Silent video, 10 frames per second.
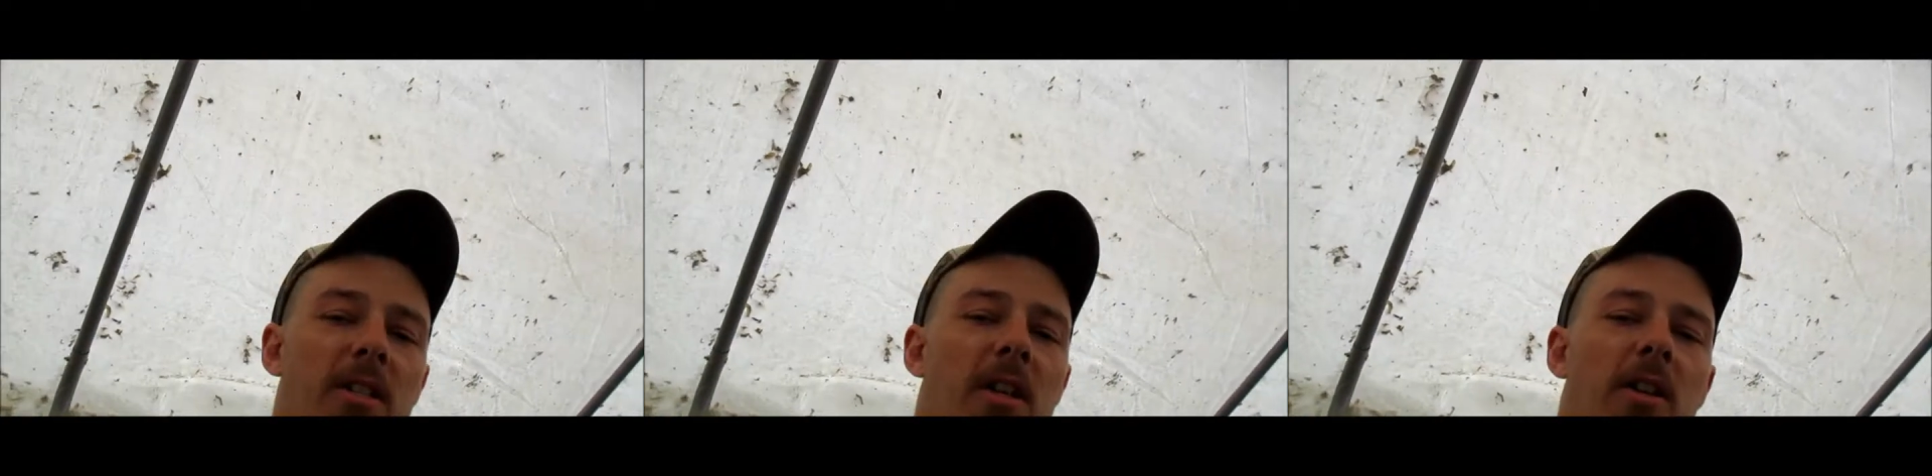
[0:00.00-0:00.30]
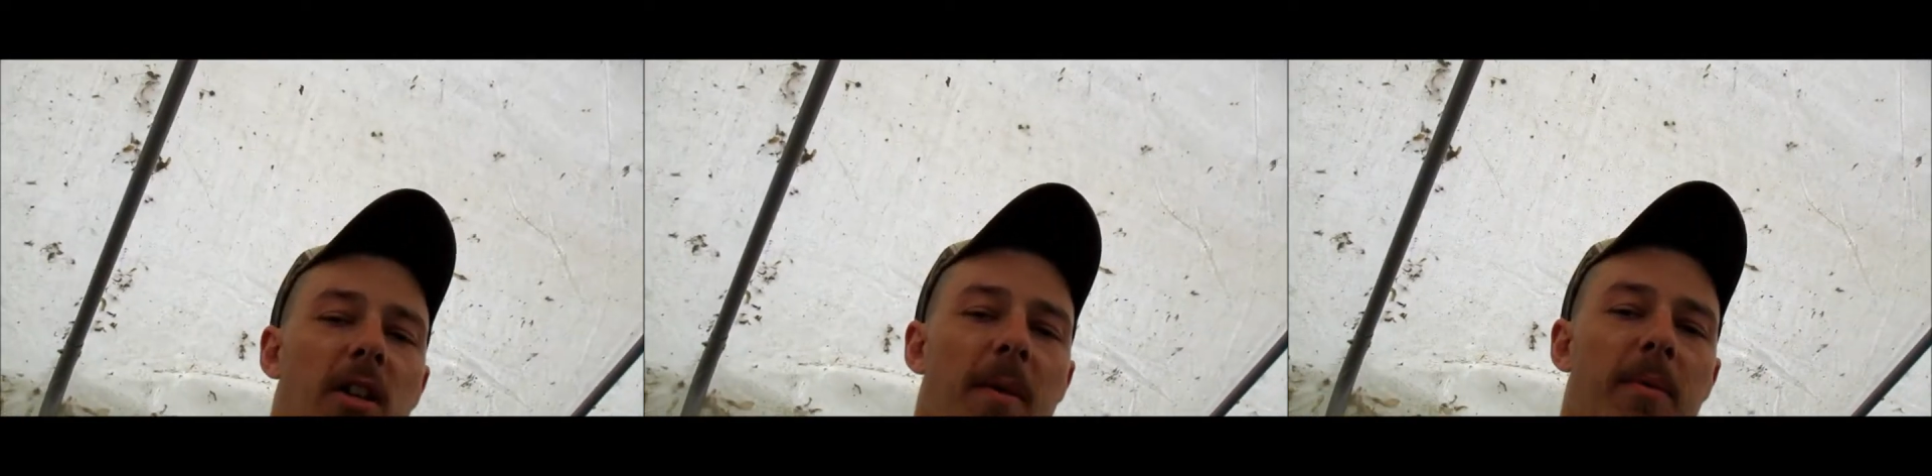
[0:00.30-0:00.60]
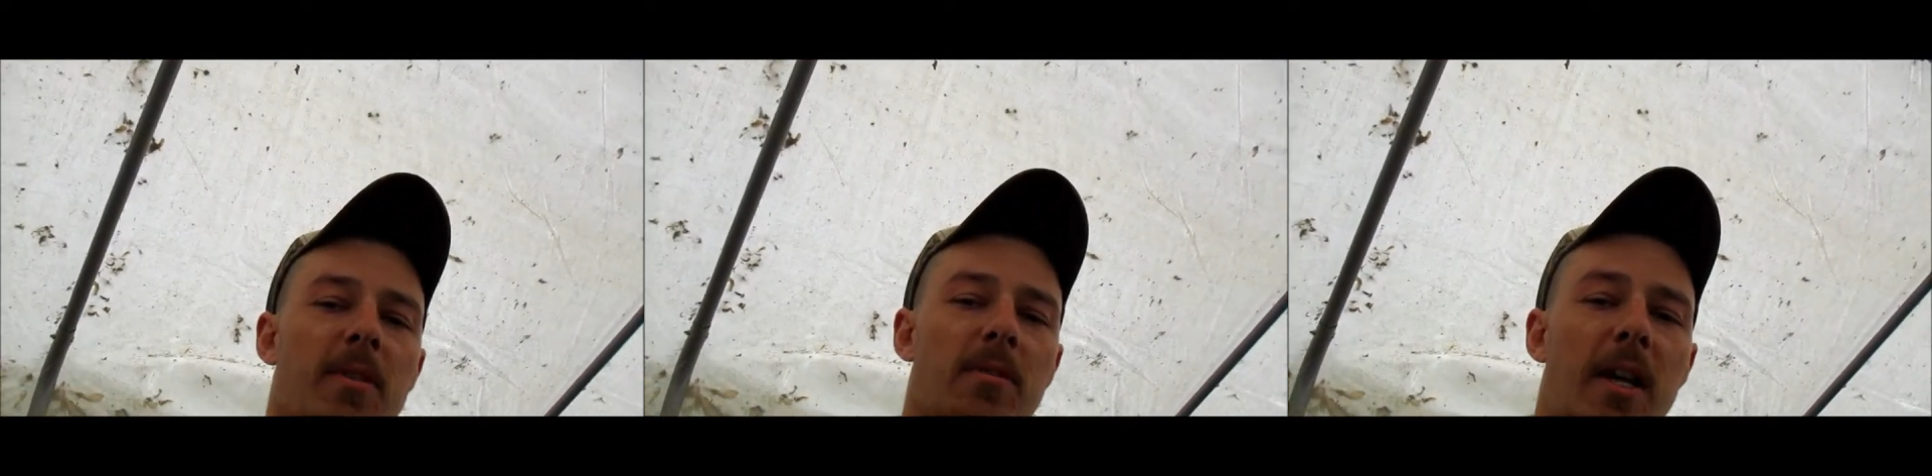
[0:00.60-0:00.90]
hear it or not,
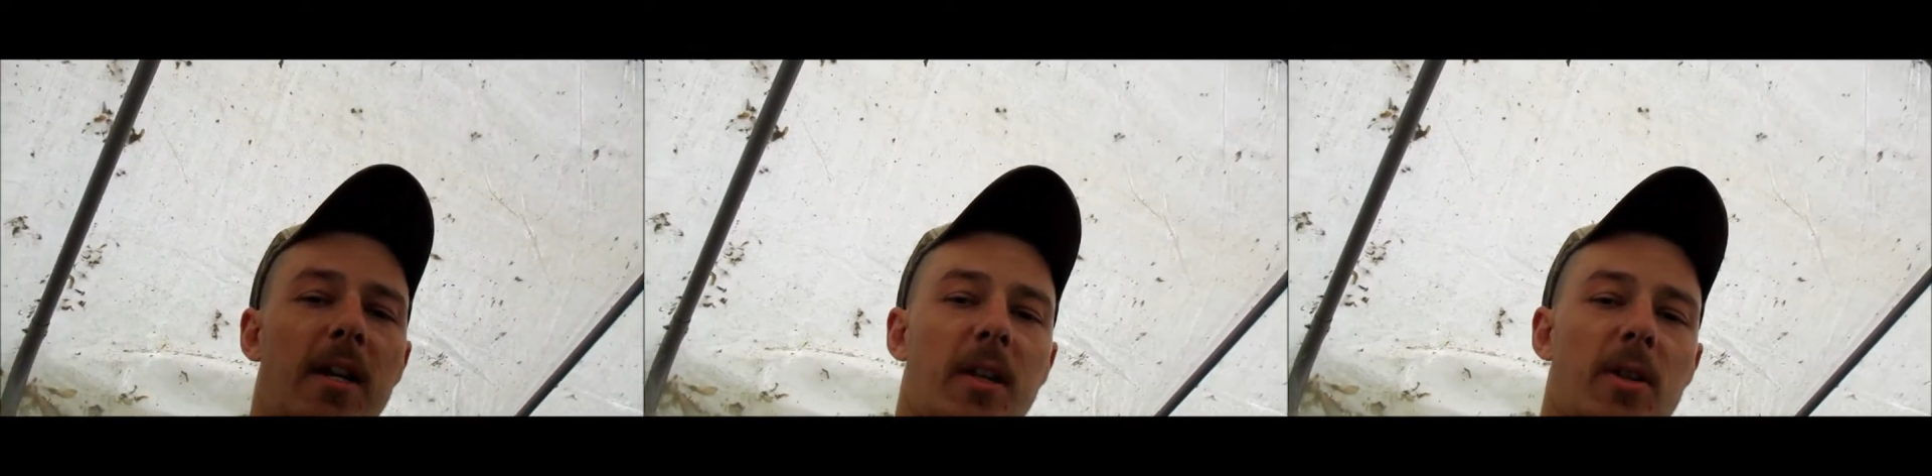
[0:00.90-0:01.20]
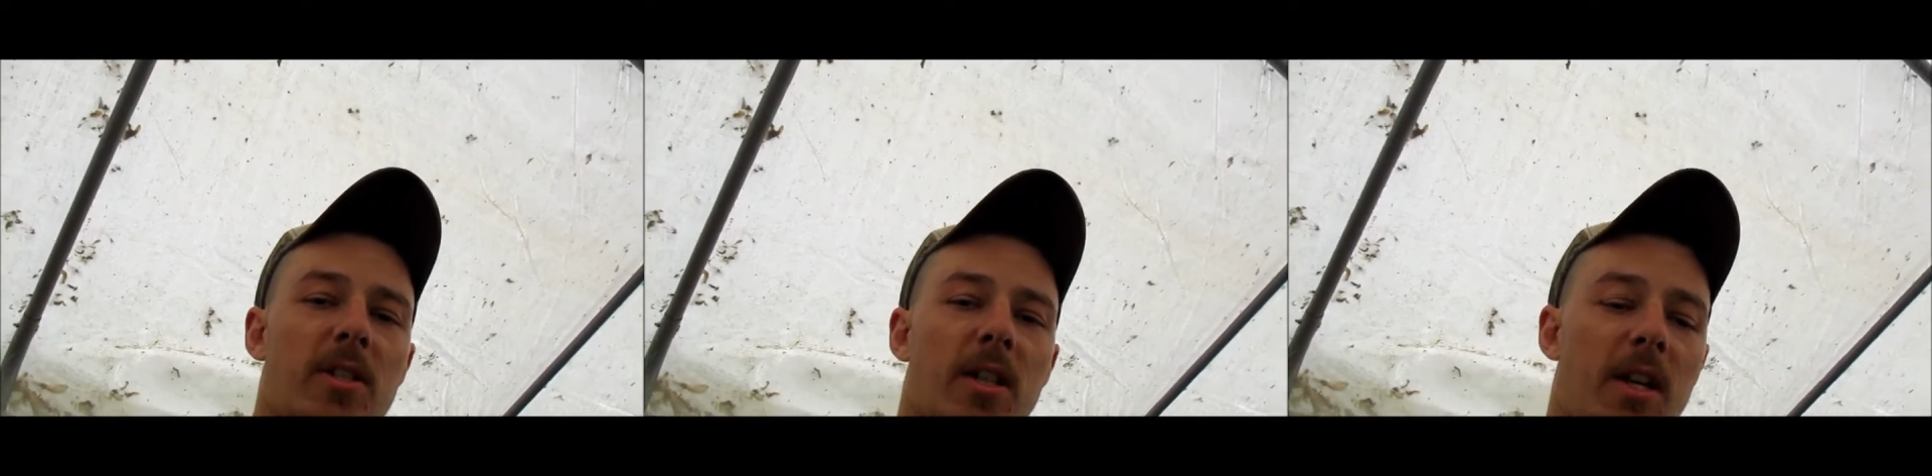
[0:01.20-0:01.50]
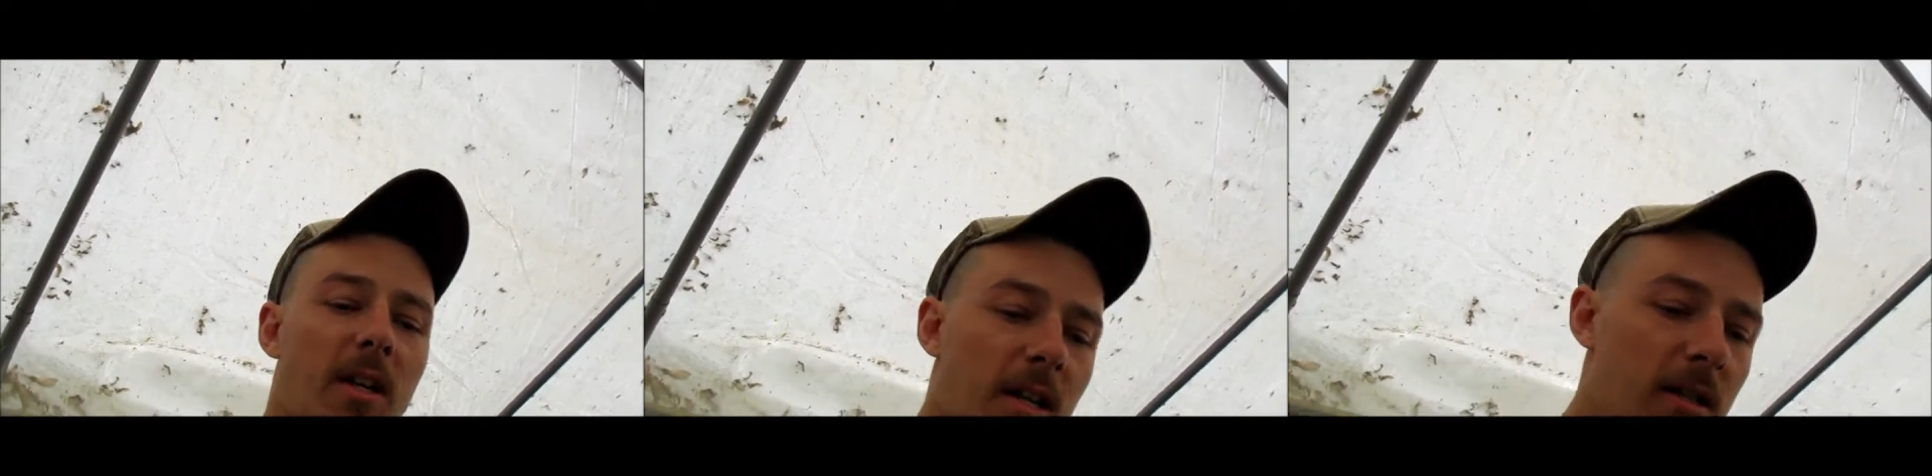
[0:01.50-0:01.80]
but it's raining
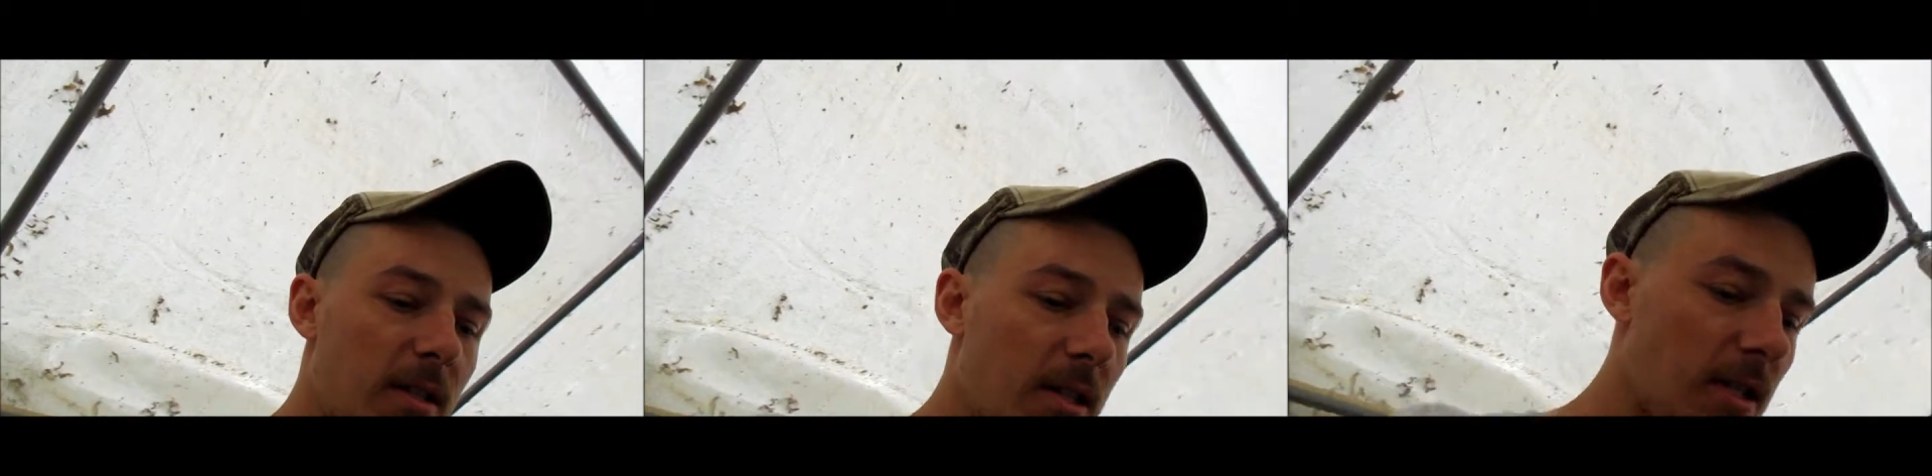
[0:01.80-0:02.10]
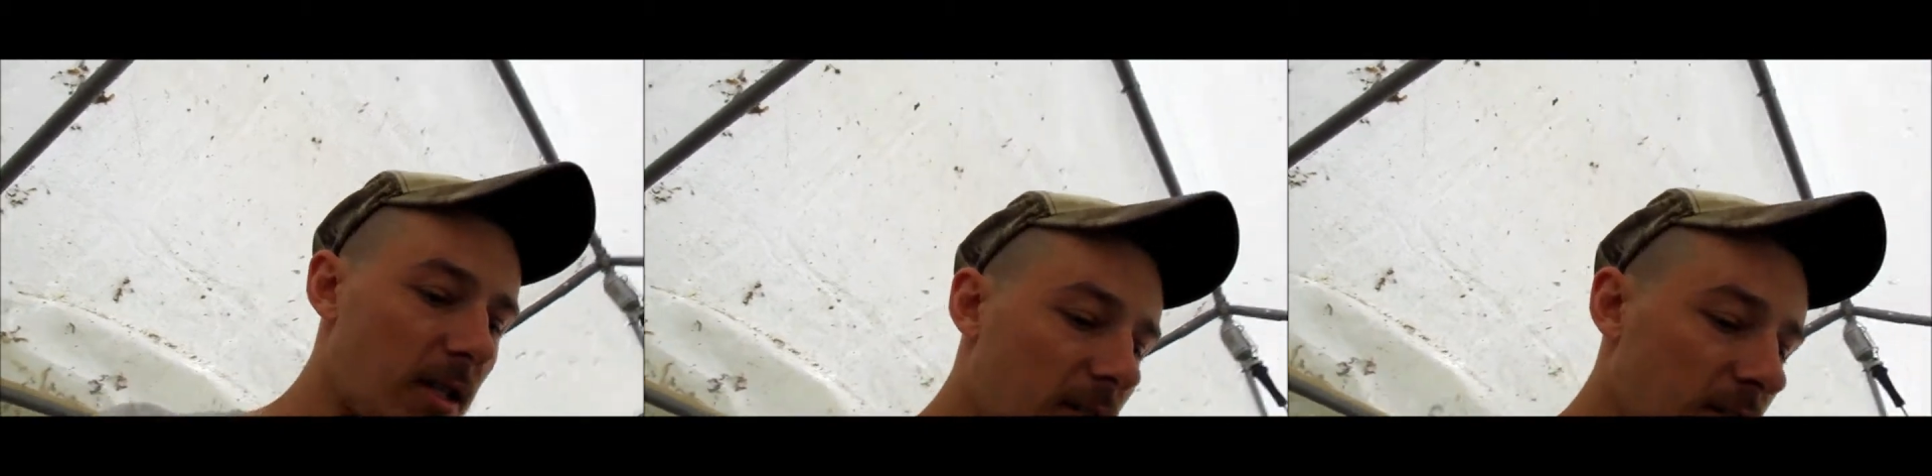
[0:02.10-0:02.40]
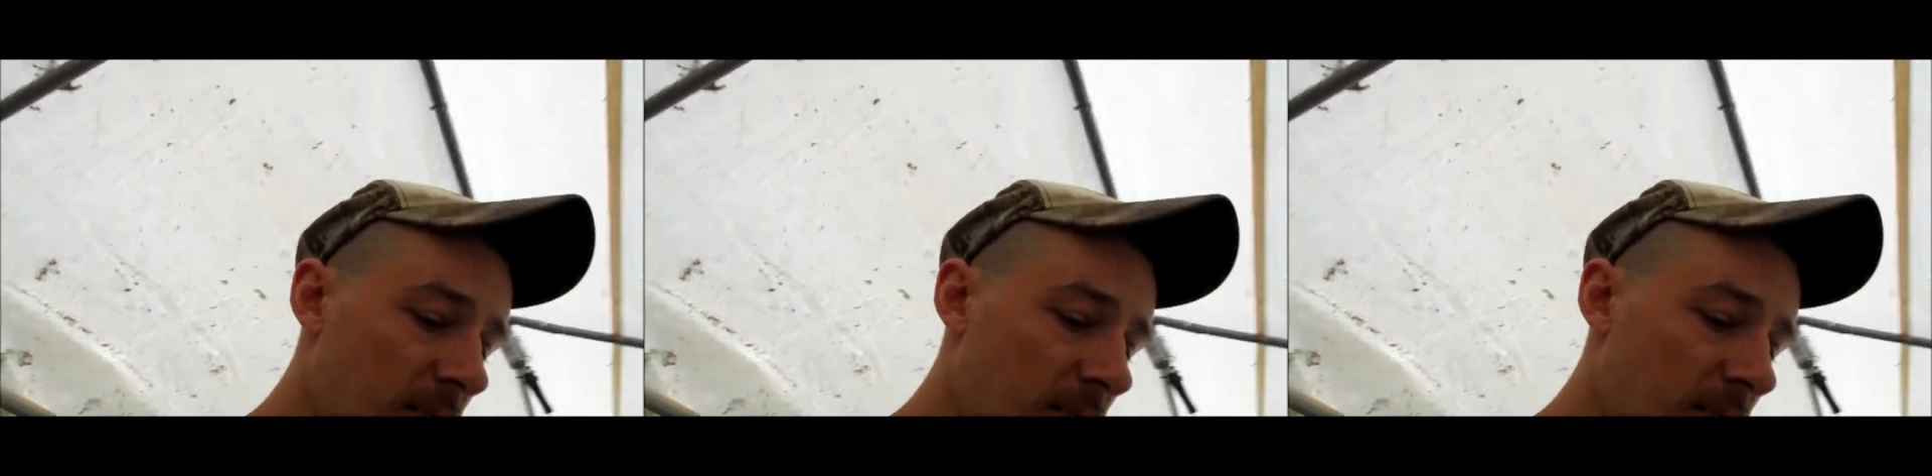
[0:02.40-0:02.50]
outside, and I